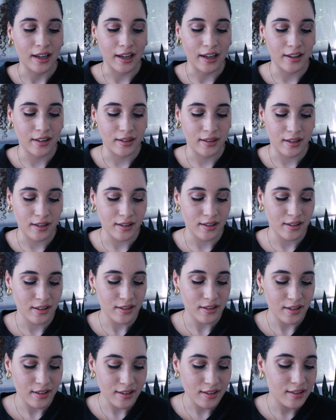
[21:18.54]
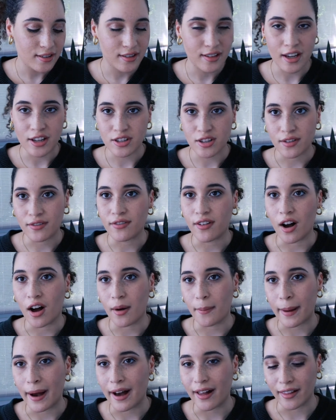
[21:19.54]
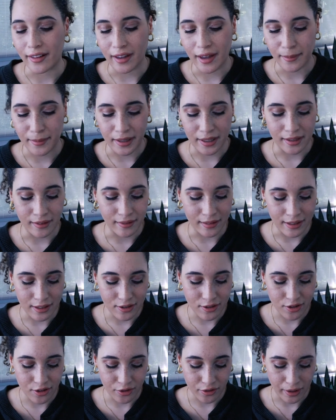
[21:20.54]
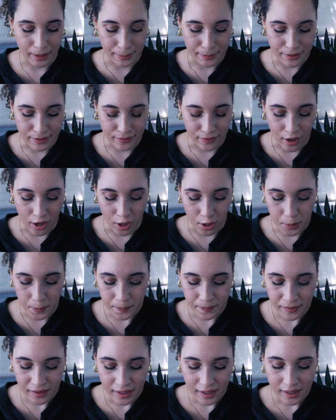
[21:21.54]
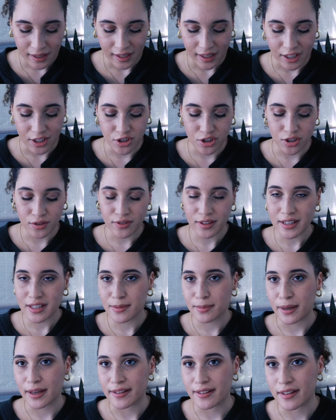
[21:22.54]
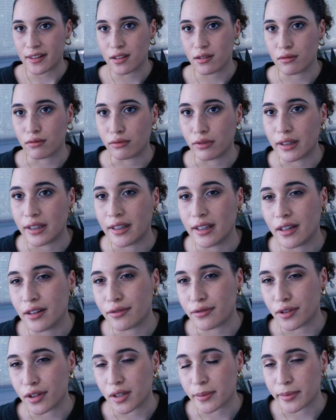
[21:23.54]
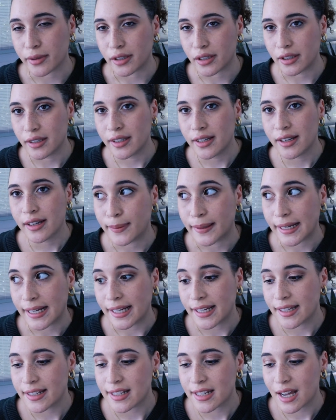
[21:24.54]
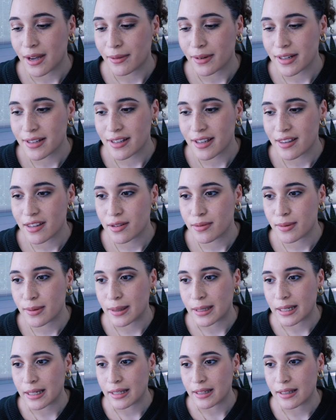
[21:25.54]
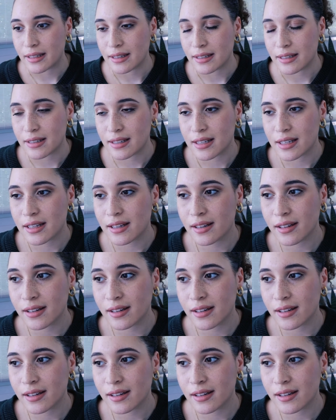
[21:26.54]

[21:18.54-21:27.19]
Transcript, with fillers: and th these, this is such a fall palette. I mean, it just screams fall. And Juvia's Place is a really affordable brand. I wanna say this was